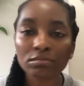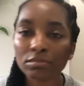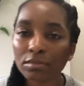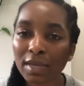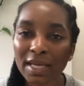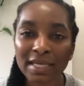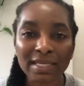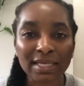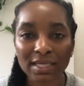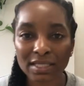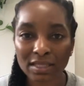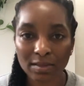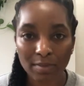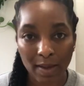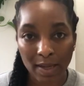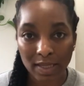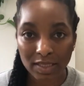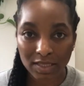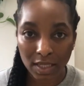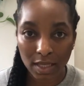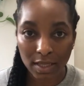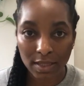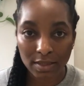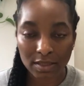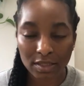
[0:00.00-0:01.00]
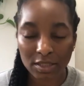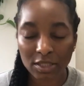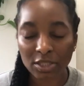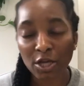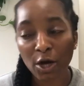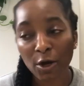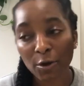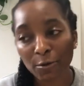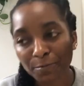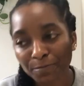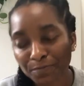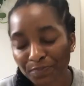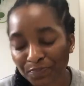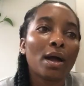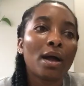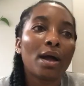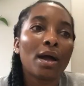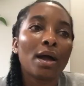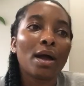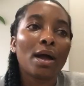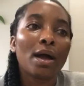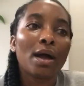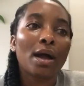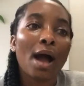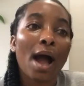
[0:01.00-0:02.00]
it doesn't make sense. So
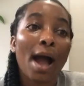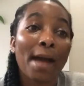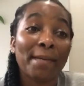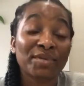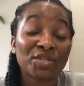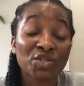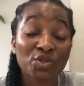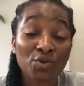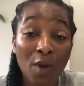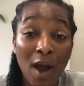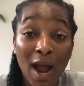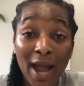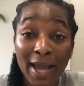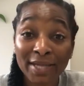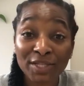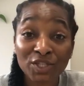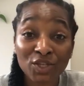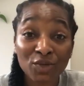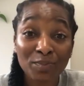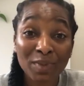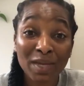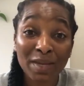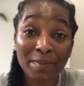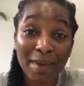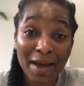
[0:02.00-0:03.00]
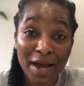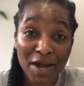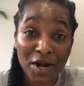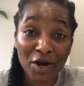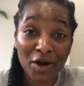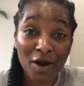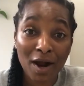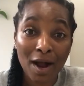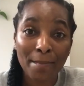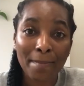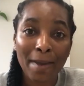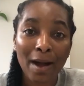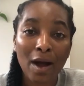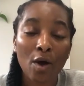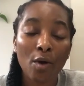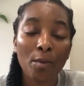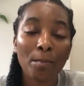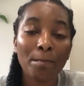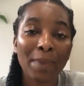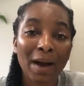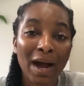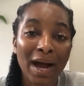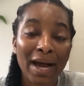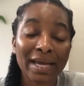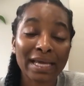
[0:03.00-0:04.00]
I'm trying to be better
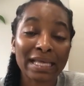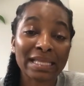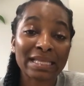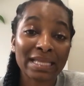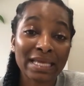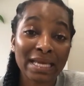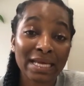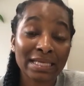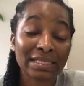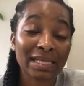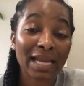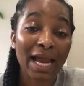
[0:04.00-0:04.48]
about buying things